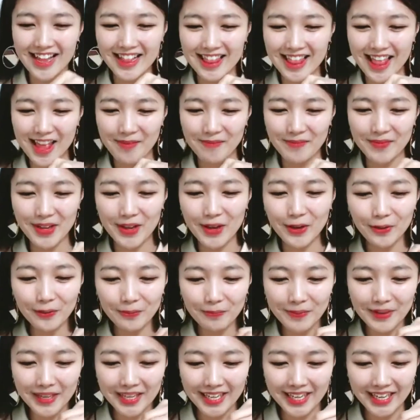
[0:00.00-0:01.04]
Let me
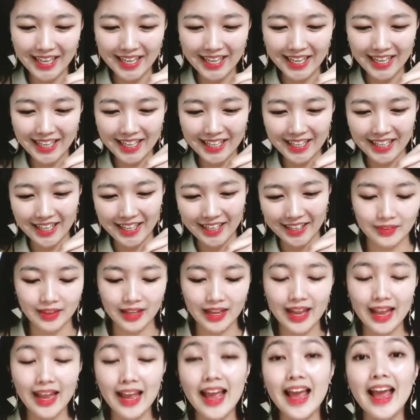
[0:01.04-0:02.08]
open it.
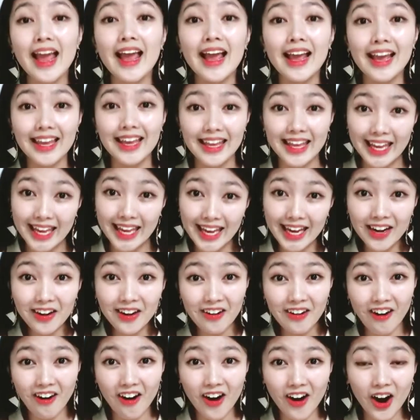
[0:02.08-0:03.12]

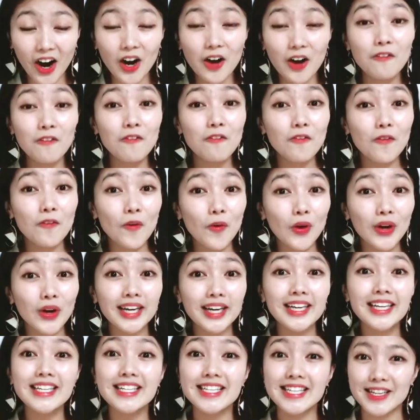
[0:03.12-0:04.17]
Here are 4
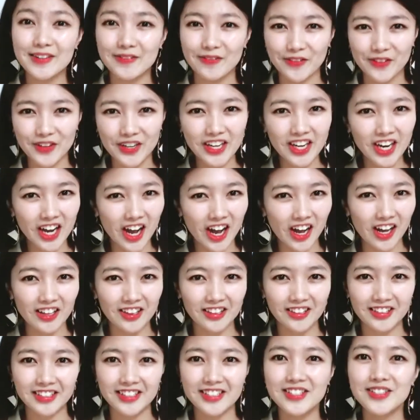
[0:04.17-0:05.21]
different
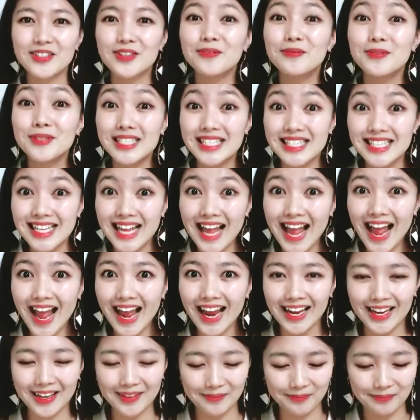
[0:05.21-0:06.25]
colors of
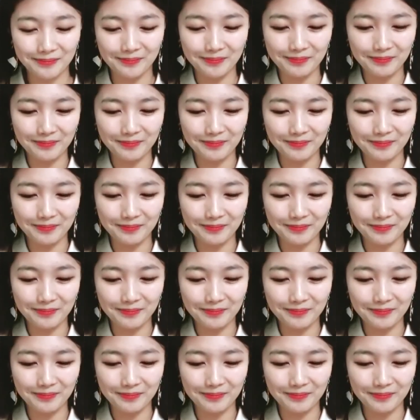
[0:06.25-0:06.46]
slime.